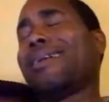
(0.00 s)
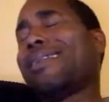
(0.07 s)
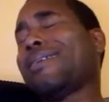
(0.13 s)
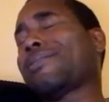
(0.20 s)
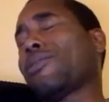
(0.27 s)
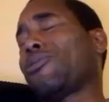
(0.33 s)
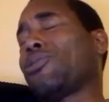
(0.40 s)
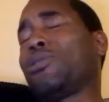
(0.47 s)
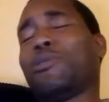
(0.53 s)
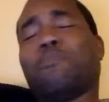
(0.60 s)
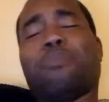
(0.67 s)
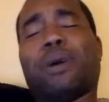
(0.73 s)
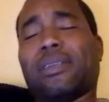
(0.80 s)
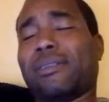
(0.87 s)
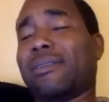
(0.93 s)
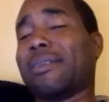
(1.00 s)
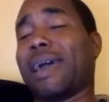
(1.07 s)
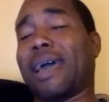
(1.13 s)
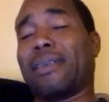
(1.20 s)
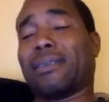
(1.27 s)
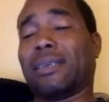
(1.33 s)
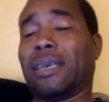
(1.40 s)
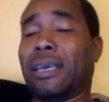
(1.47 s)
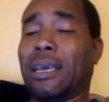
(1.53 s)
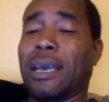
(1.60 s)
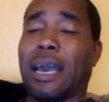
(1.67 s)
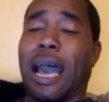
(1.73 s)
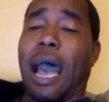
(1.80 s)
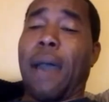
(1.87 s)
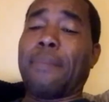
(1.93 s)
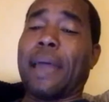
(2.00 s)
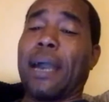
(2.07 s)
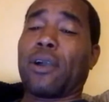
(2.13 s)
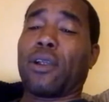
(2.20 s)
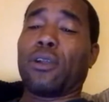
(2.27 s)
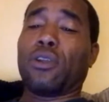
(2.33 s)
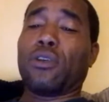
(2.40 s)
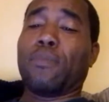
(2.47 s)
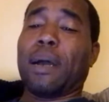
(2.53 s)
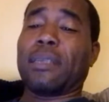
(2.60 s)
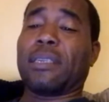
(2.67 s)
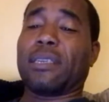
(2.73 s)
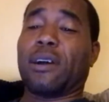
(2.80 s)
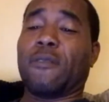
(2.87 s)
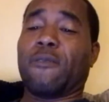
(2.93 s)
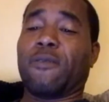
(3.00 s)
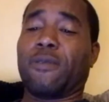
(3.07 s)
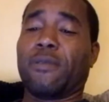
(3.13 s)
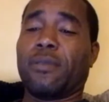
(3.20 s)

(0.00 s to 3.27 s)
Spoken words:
Let's go to the punch stats. I'm not going to do myself.